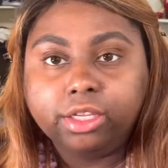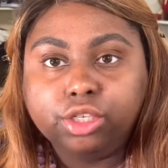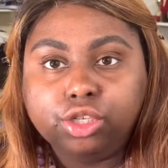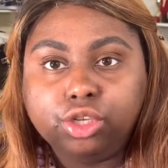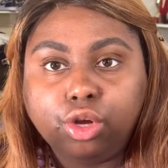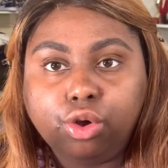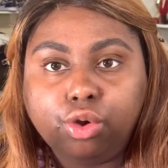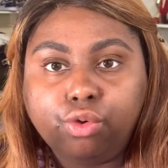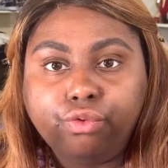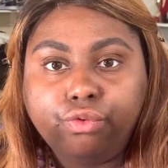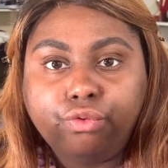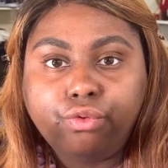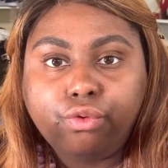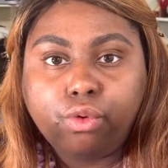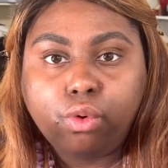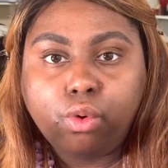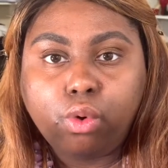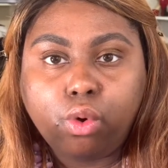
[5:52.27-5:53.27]
so
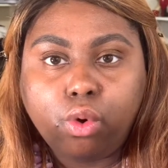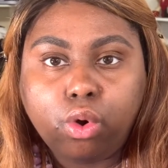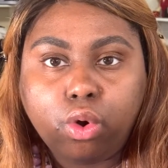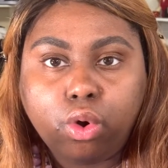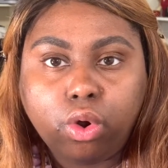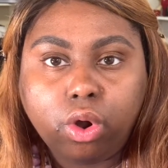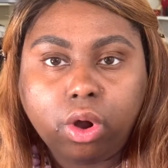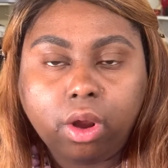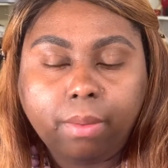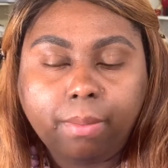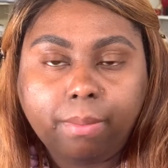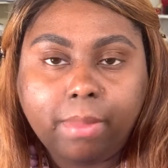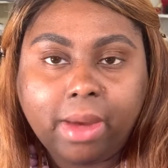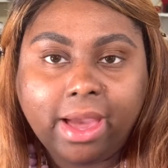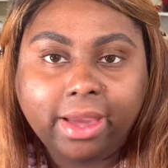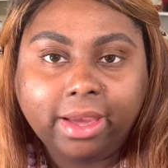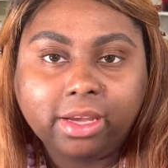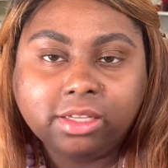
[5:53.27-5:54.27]
for
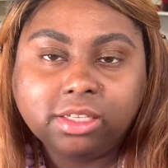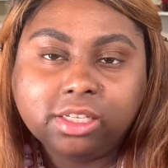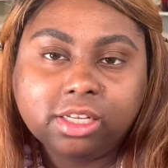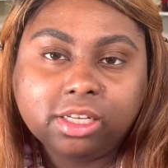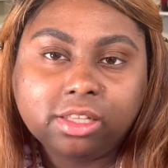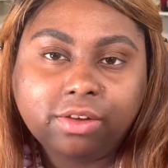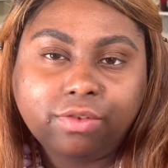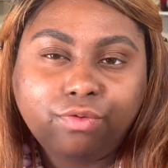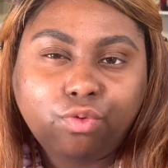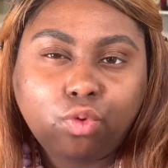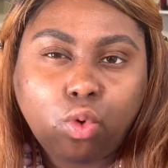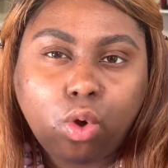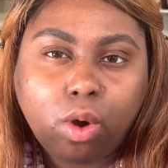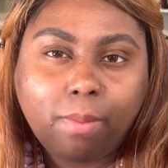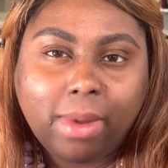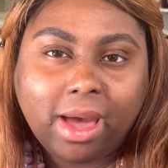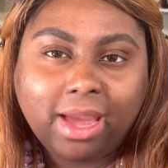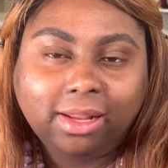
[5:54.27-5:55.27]
my concealer for
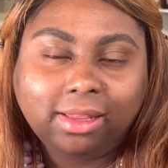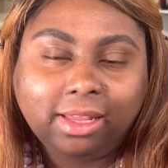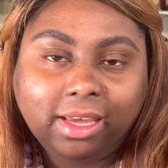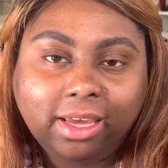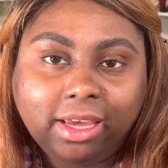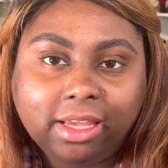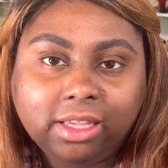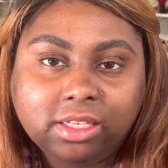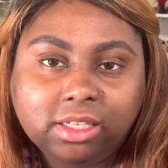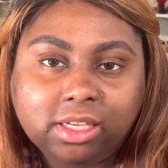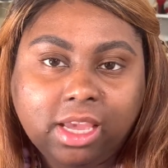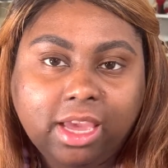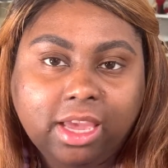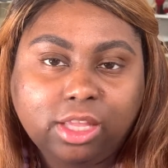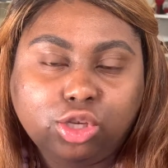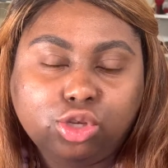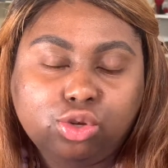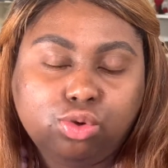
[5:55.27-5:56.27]
my lids
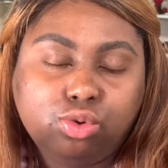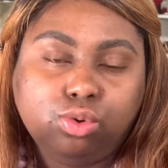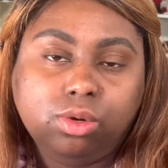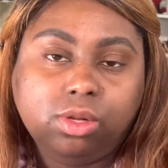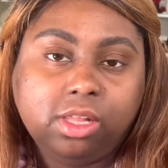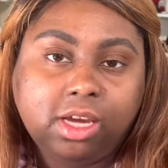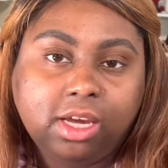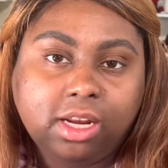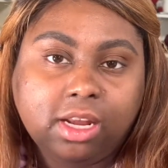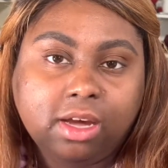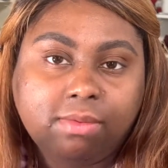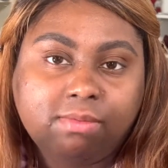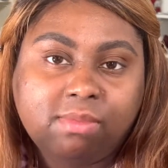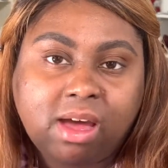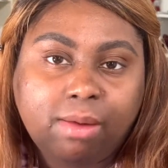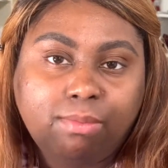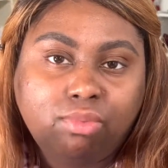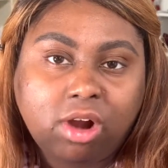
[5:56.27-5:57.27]
and to clean up
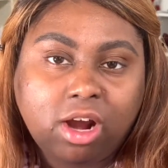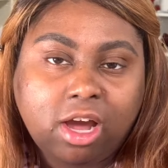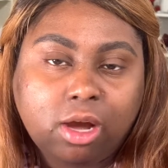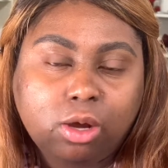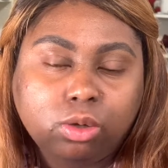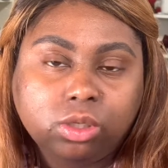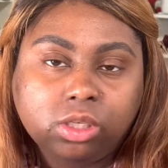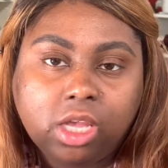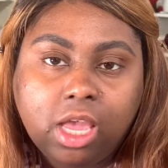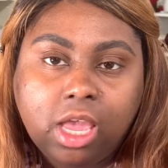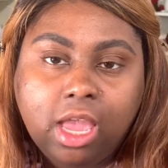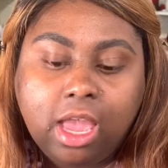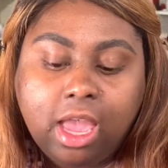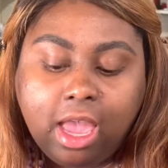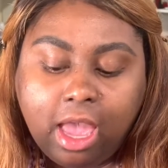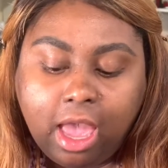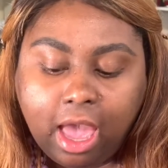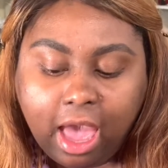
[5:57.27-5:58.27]
my brows,
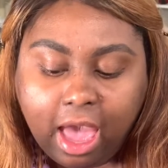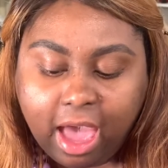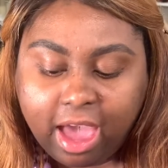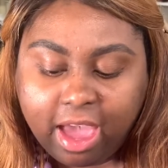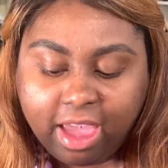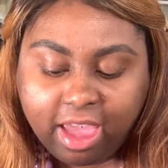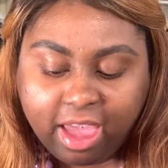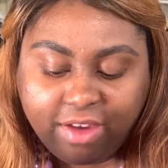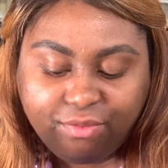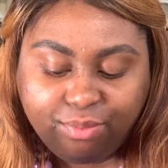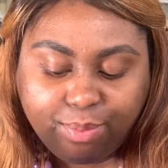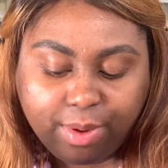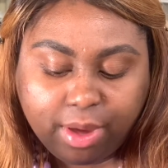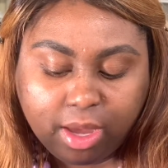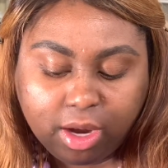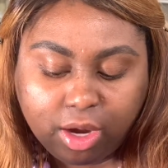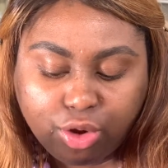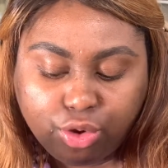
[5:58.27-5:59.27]
I have
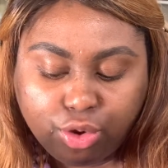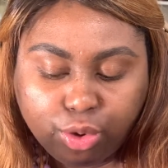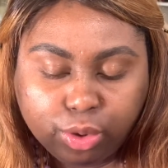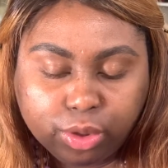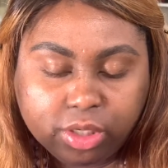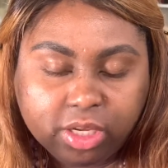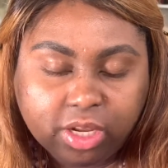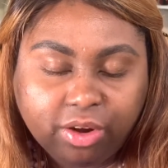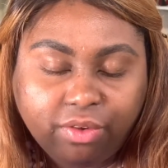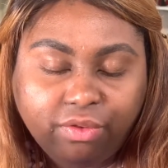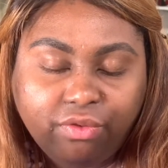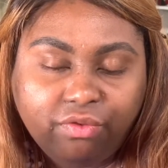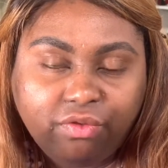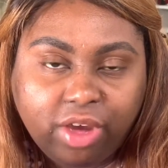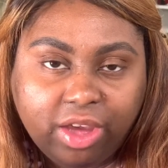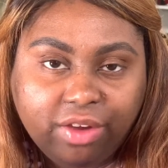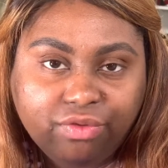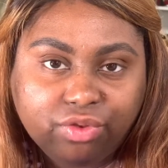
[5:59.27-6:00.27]
been using
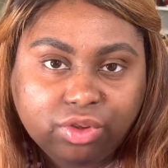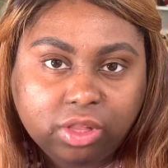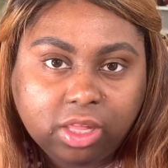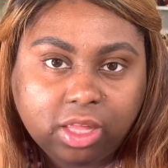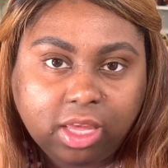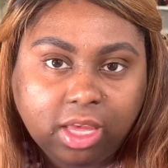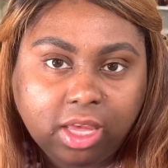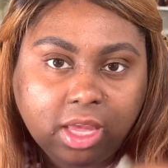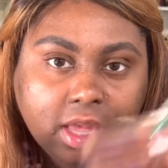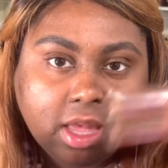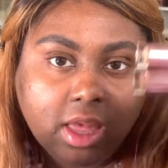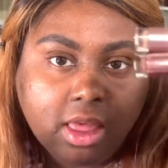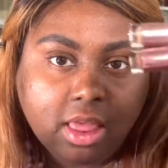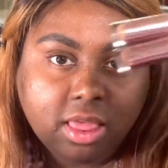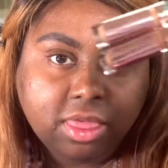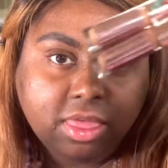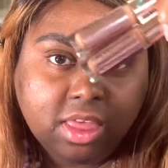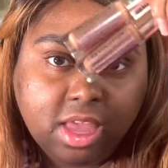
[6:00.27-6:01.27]
faithfully
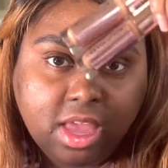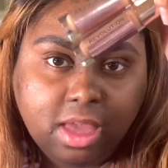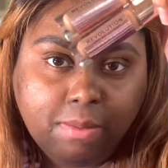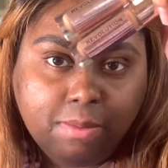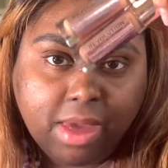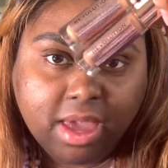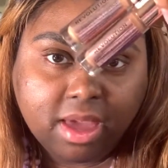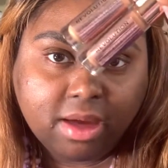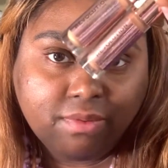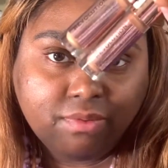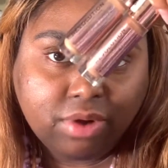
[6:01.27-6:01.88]
the Makeup